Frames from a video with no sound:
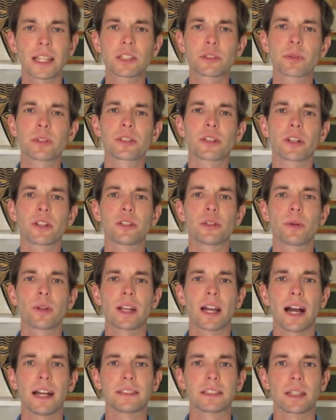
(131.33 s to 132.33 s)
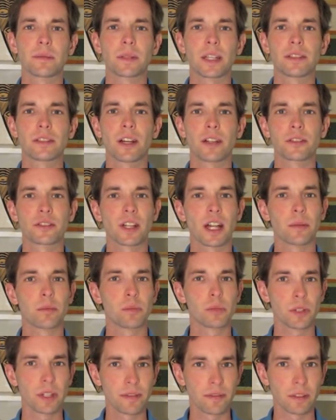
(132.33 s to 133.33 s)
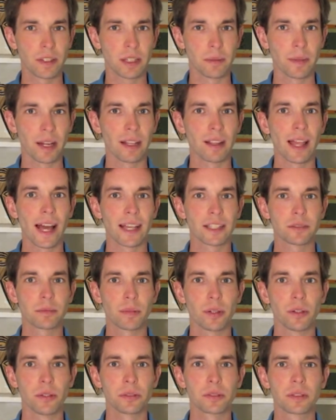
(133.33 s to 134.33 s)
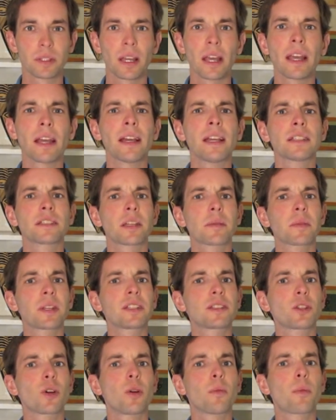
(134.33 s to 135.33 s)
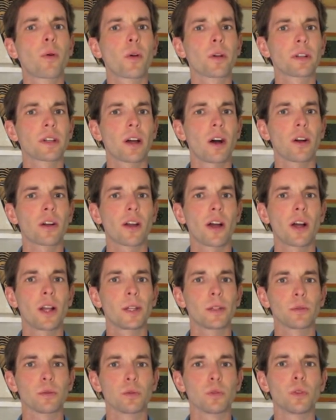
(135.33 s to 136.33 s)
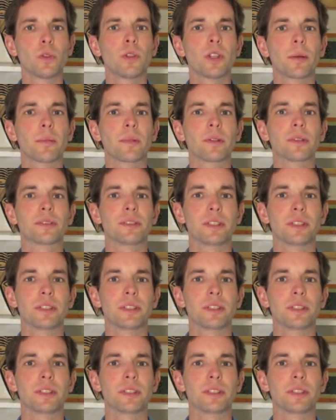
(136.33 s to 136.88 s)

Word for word: Let's return to a concept I touched on briefly in my last post, something so important I'll call it rule number